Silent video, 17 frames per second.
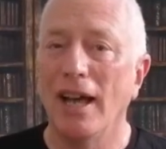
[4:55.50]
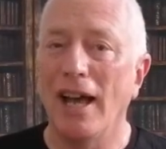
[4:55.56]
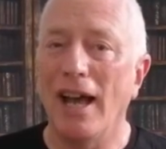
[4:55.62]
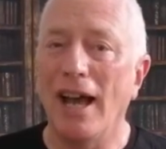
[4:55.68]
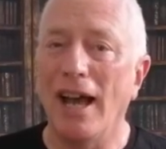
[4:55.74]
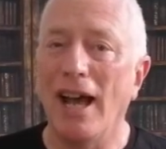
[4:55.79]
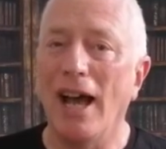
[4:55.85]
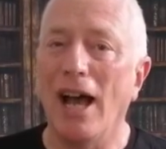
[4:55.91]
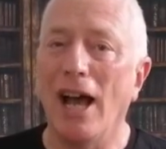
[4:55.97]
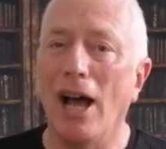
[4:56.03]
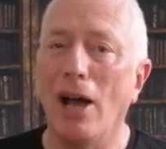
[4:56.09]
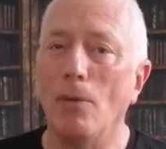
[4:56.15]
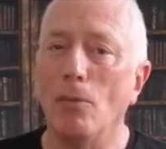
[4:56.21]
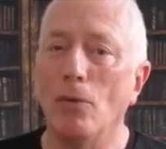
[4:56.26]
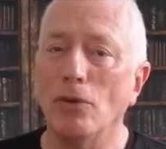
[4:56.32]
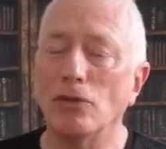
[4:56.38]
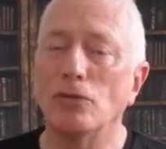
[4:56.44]
And
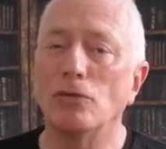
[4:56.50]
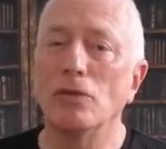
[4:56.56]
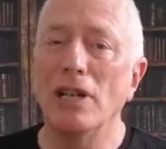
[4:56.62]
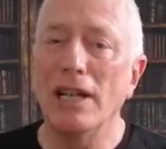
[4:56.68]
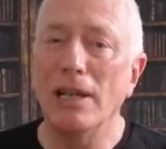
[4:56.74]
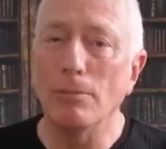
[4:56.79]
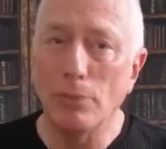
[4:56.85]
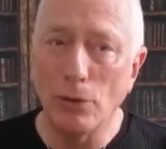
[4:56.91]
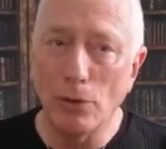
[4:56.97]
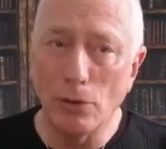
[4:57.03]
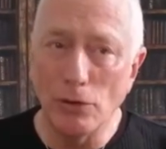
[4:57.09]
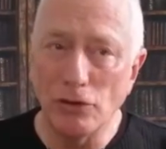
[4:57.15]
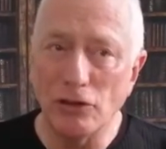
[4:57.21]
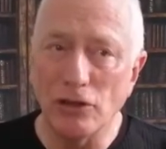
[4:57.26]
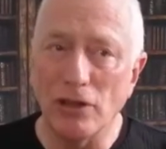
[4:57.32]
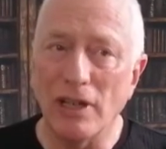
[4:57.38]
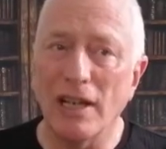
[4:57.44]
what's really
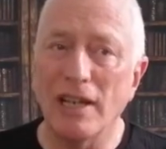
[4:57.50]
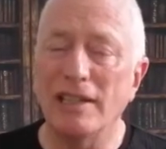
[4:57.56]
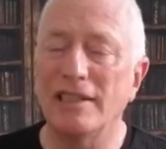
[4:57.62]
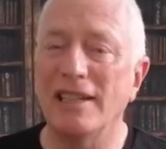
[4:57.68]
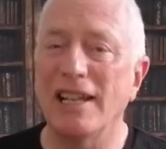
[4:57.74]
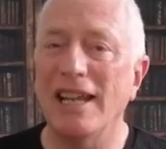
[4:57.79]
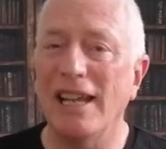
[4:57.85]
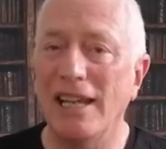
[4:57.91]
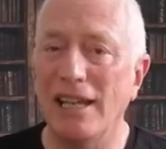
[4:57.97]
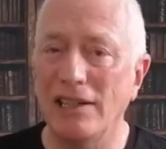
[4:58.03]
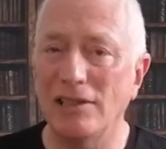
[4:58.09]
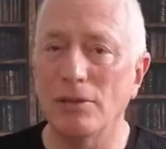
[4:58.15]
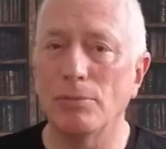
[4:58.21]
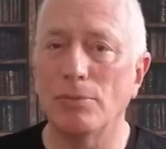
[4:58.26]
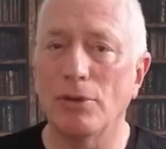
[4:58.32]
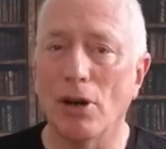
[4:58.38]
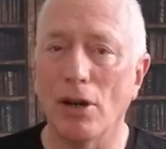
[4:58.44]
important is that his
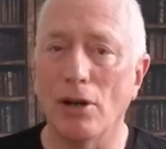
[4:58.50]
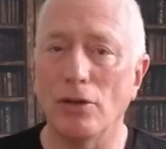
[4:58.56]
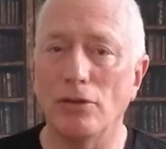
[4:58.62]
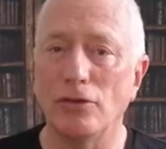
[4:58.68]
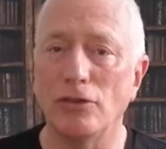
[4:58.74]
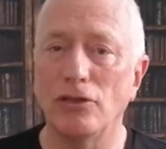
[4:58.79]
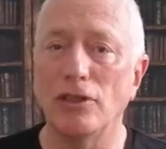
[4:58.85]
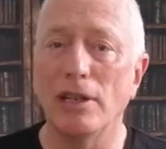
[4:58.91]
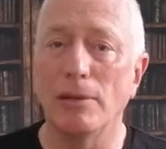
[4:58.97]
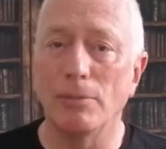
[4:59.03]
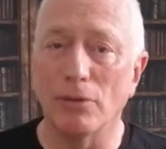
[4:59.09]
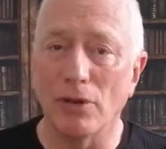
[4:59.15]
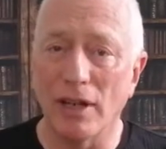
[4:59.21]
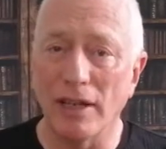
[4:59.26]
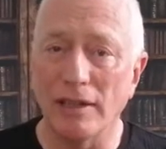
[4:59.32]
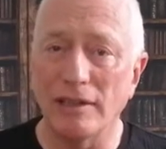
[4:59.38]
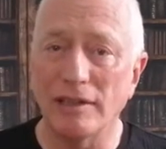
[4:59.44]
approach
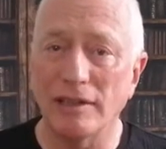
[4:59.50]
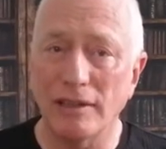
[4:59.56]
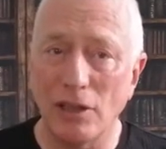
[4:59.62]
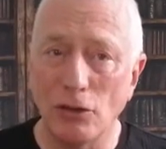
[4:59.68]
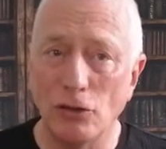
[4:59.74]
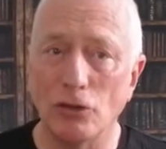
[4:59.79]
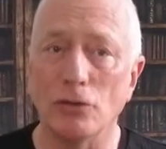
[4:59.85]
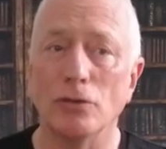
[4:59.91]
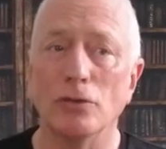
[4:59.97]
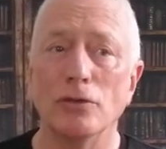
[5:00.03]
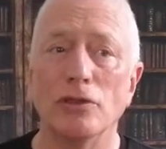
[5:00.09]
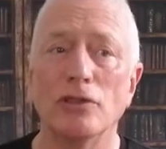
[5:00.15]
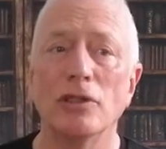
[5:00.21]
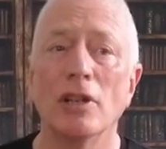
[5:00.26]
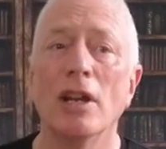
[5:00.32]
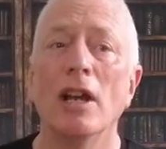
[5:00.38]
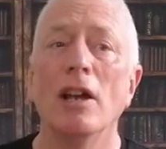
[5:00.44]
liberates
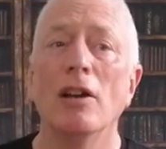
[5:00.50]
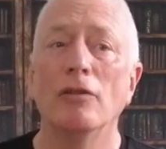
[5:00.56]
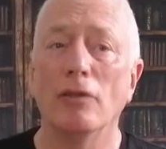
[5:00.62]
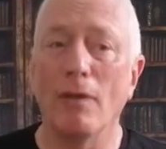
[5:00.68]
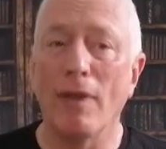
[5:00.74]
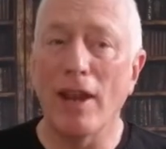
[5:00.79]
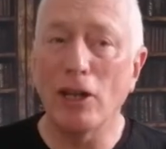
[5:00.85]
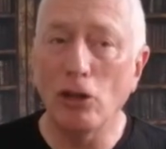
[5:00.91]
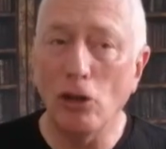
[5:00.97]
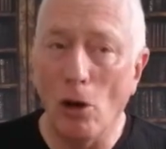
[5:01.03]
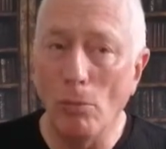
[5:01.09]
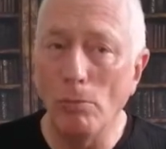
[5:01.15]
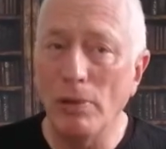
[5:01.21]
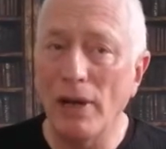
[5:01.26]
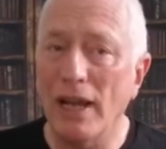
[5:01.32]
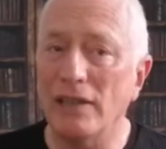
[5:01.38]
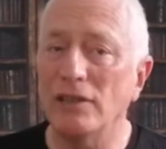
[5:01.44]
sigils from their
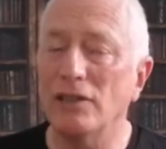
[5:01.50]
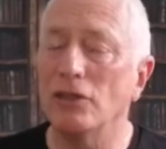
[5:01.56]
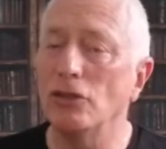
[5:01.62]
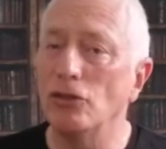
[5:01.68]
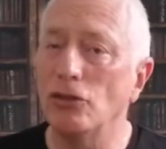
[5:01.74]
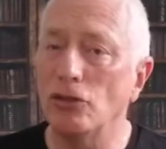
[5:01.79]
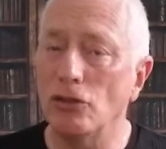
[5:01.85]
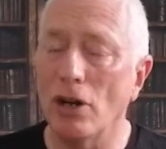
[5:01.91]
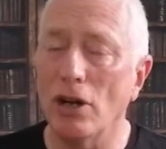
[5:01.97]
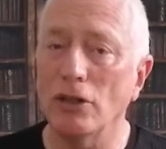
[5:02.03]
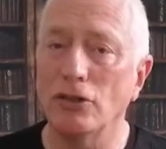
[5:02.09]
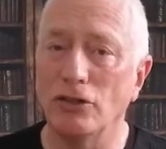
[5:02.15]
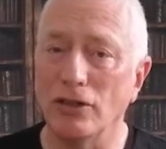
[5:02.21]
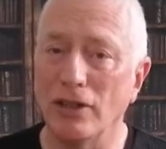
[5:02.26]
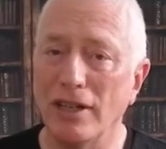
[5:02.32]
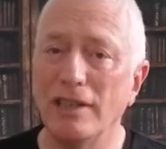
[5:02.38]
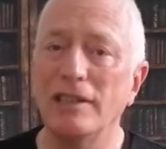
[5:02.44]
complex
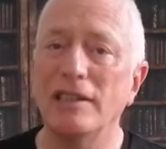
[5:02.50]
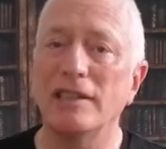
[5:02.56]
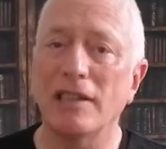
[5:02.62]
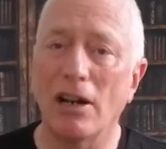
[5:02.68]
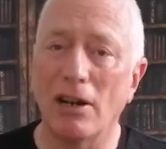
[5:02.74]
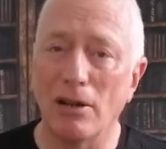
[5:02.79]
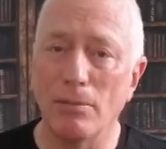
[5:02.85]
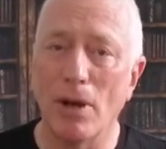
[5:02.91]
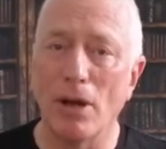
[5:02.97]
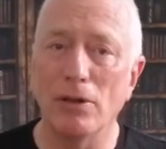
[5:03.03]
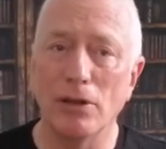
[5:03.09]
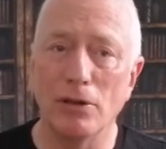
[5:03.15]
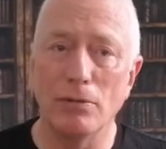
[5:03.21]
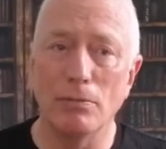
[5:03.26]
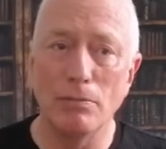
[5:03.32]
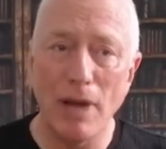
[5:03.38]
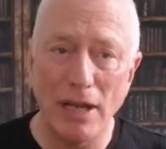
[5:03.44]
construction in
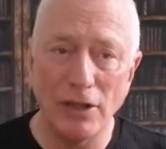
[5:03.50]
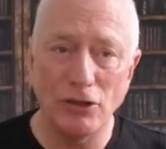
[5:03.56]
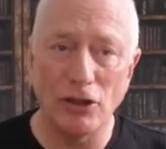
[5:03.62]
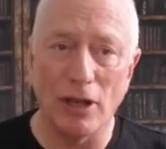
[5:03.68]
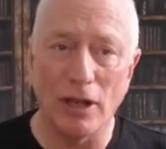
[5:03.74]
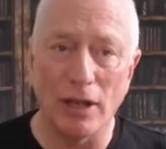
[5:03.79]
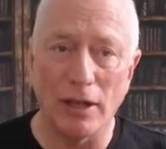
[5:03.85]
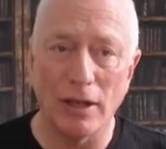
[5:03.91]
ceremonial magic.